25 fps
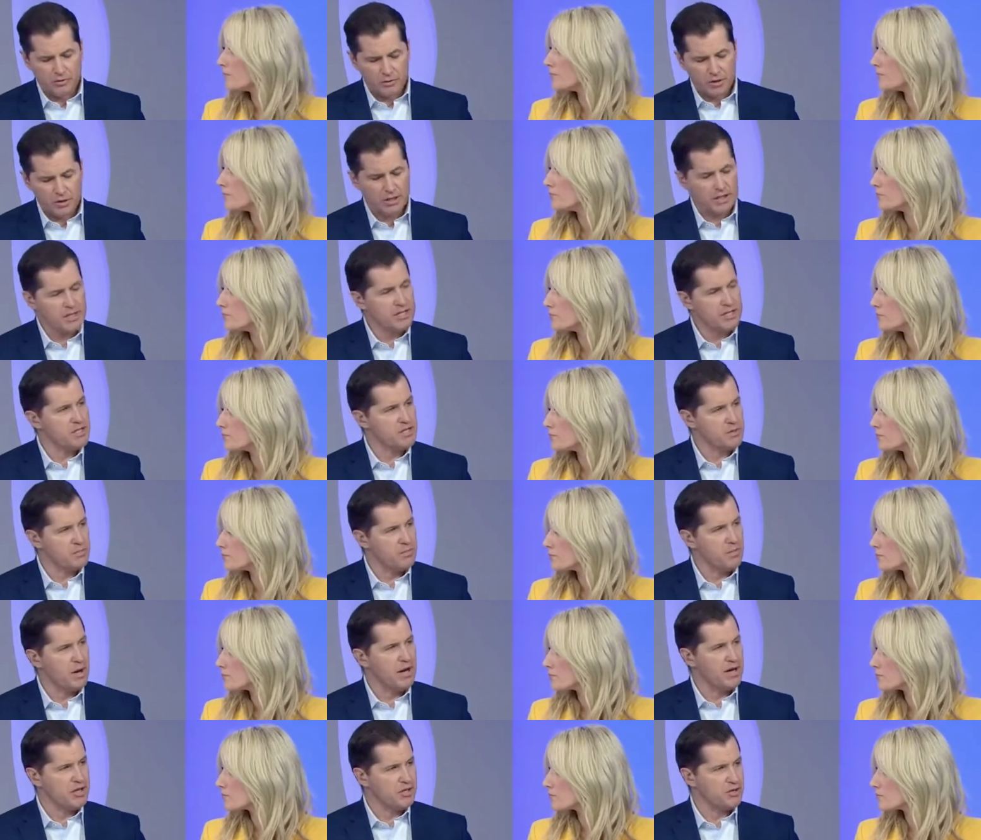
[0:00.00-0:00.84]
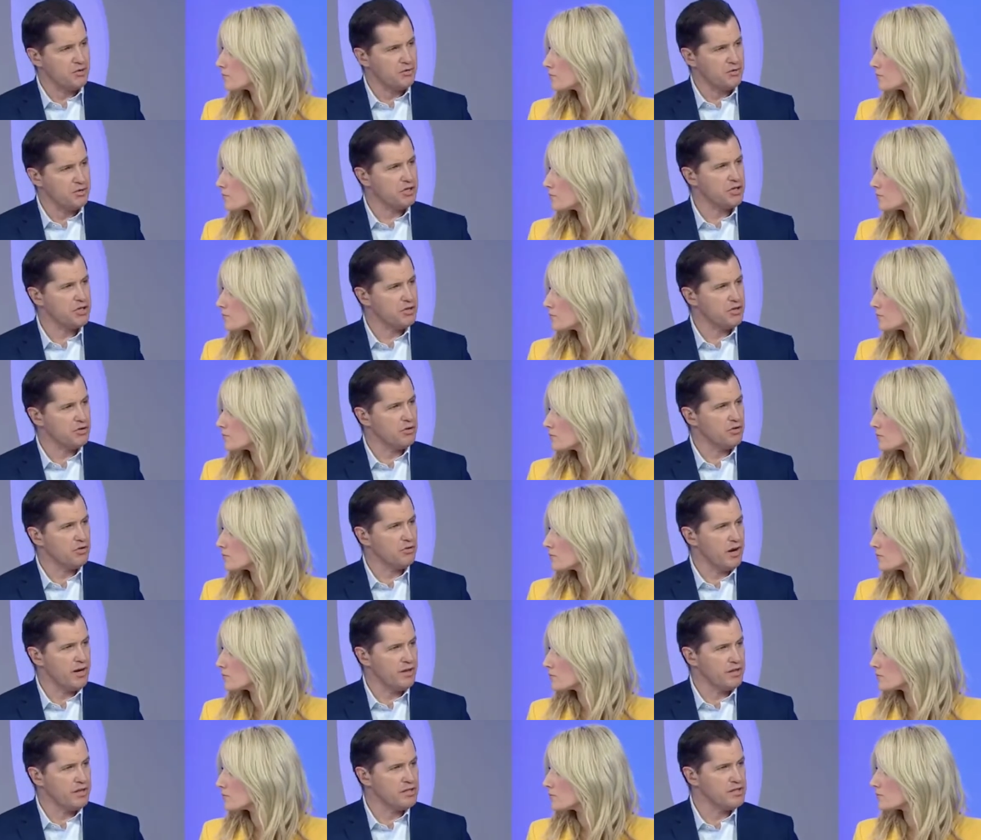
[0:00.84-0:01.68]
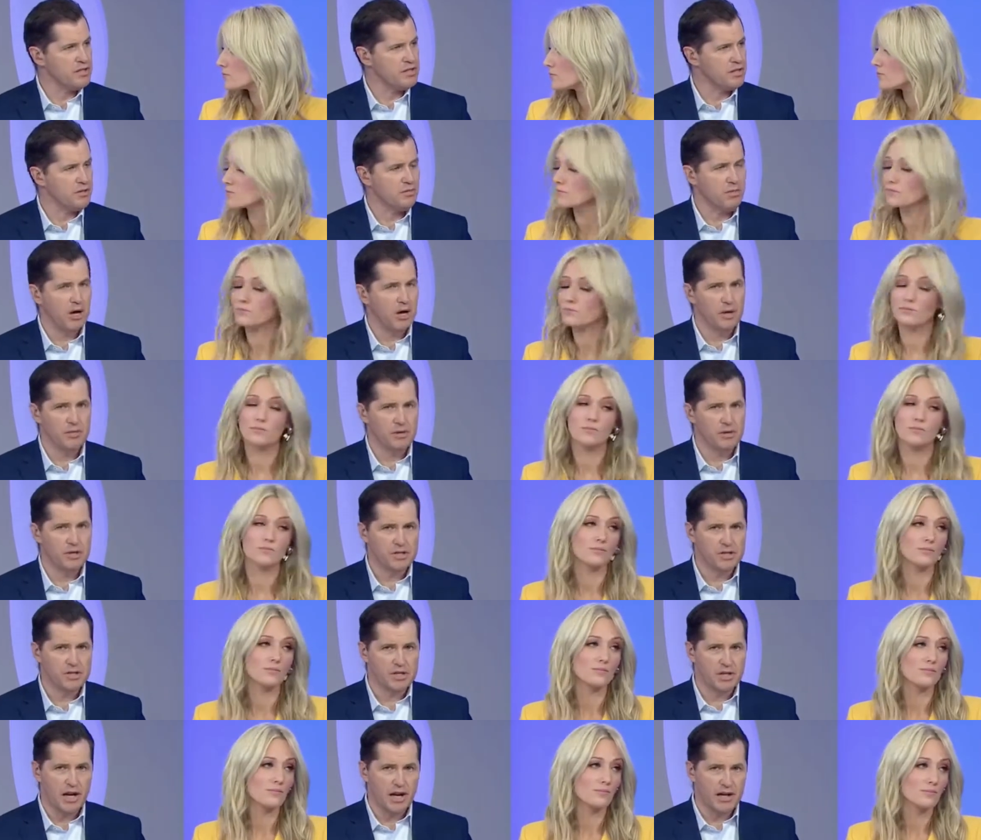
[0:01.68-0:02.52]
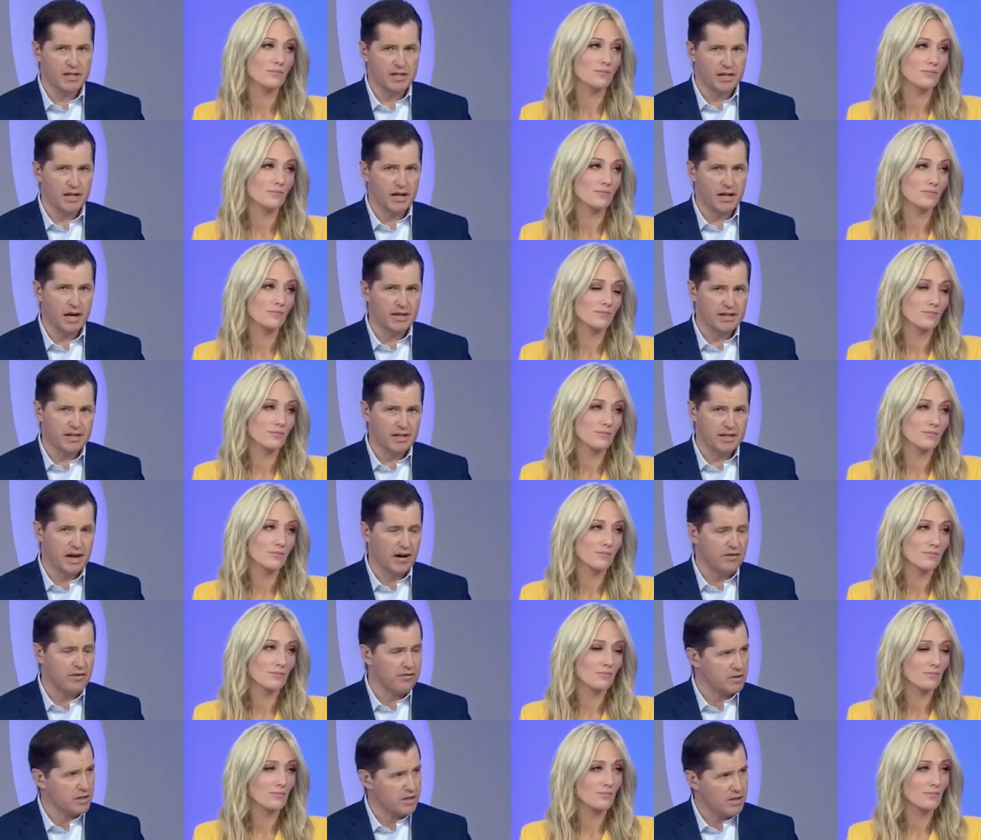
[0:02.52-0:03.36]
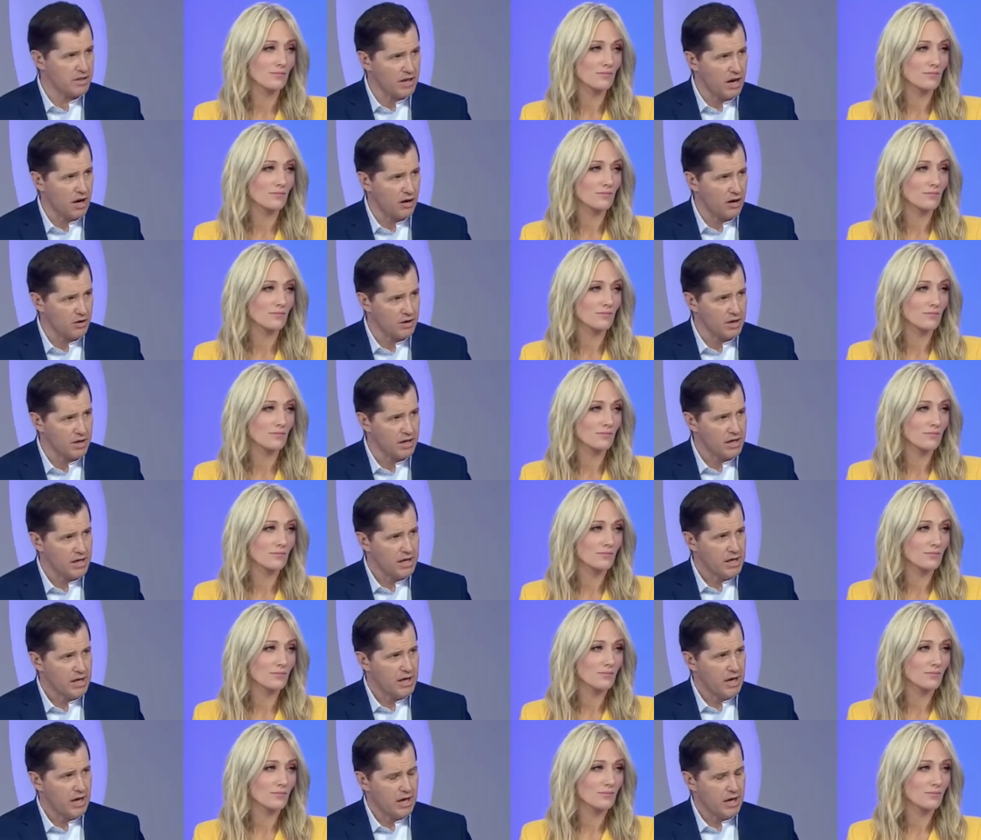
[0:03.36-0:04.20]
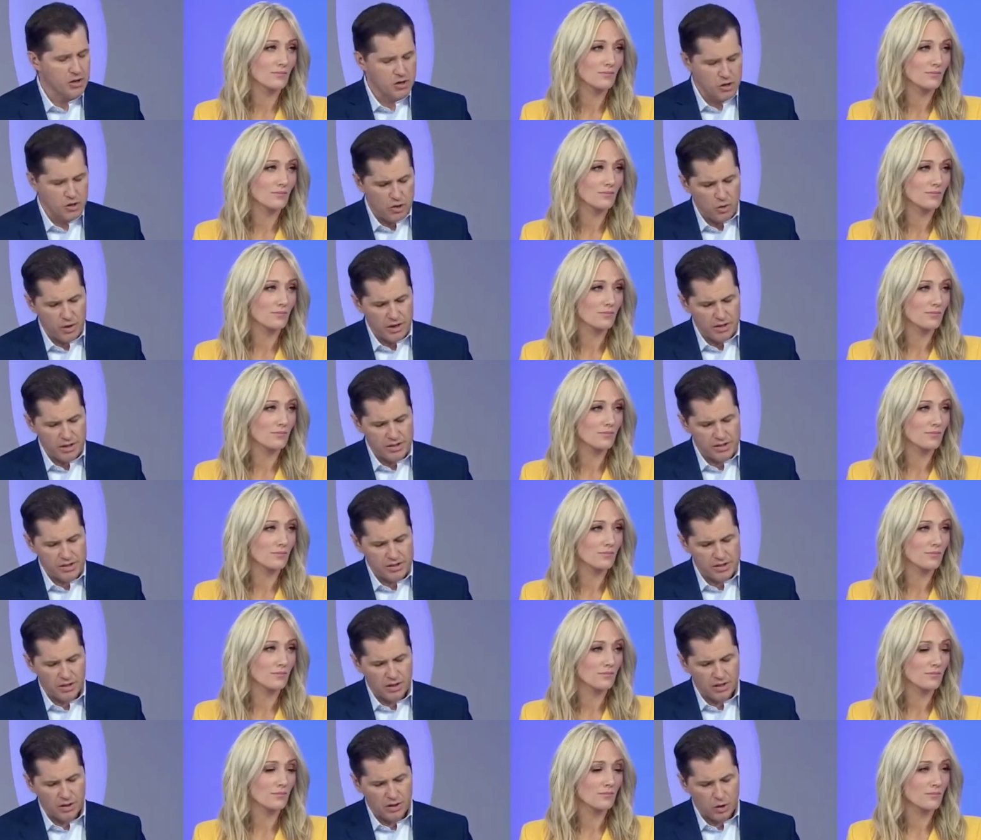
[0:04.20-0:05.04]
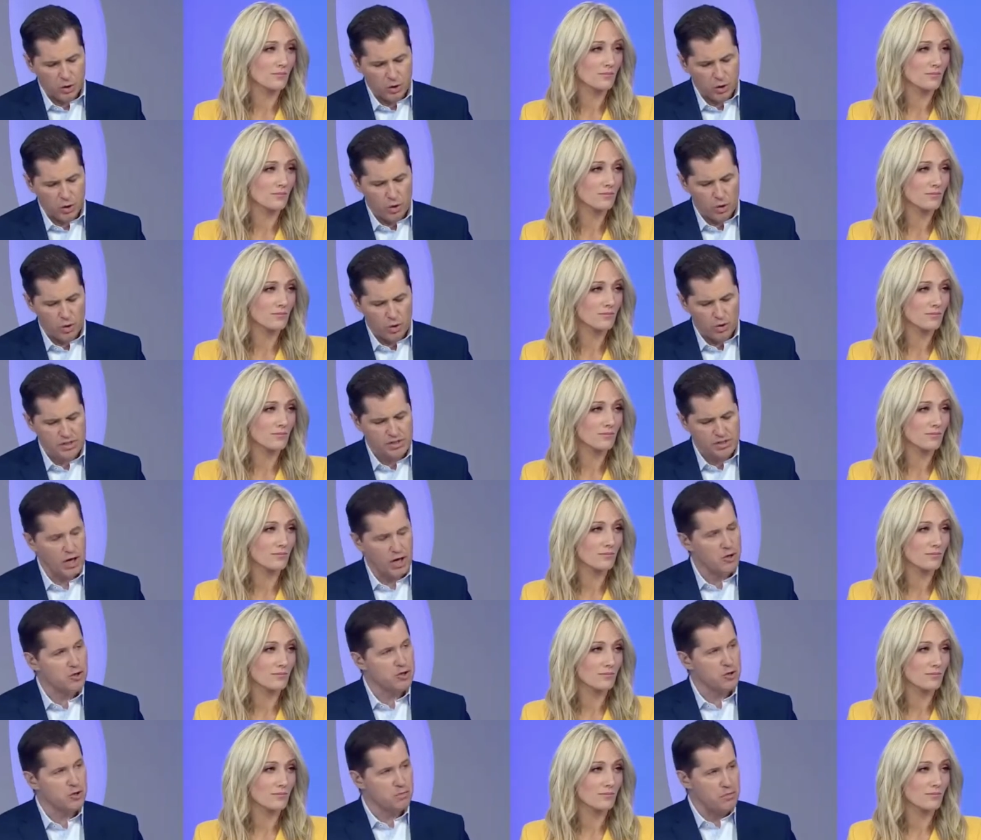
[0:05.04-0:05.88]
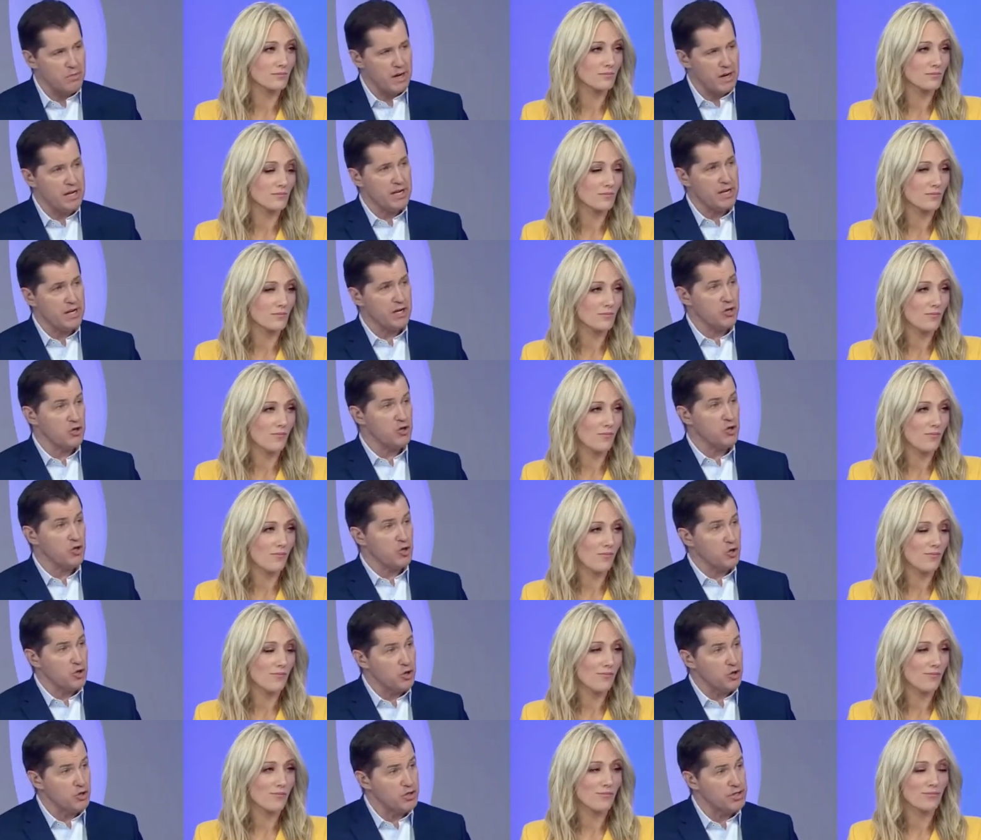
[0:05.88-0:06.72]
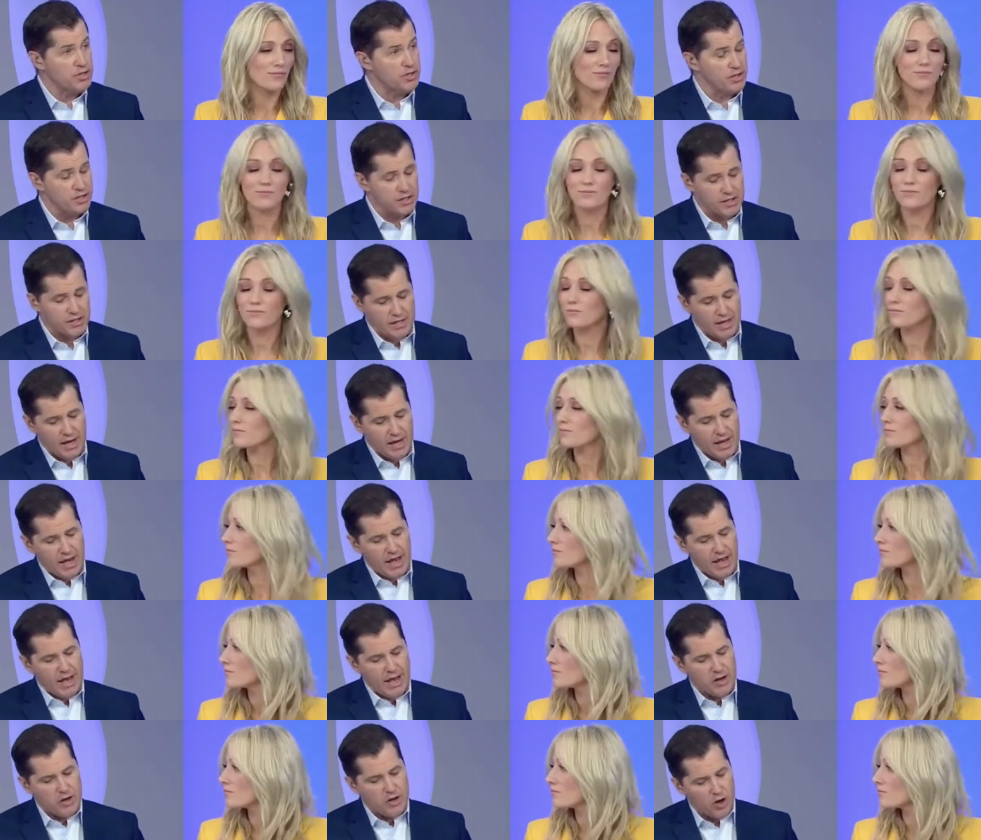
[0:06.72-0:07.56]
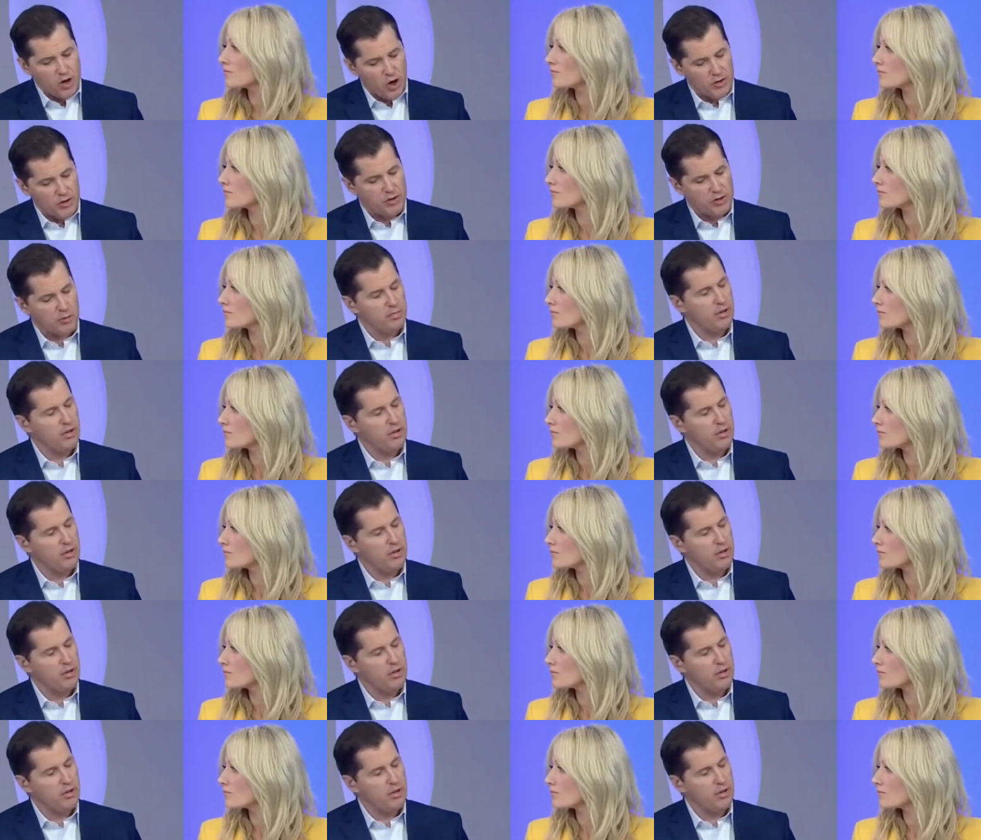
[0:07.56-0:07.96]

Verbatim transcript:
Speaker 1: really is a major issue around this at the moment, isn't it? Under, under current uh, US law, social media users, not the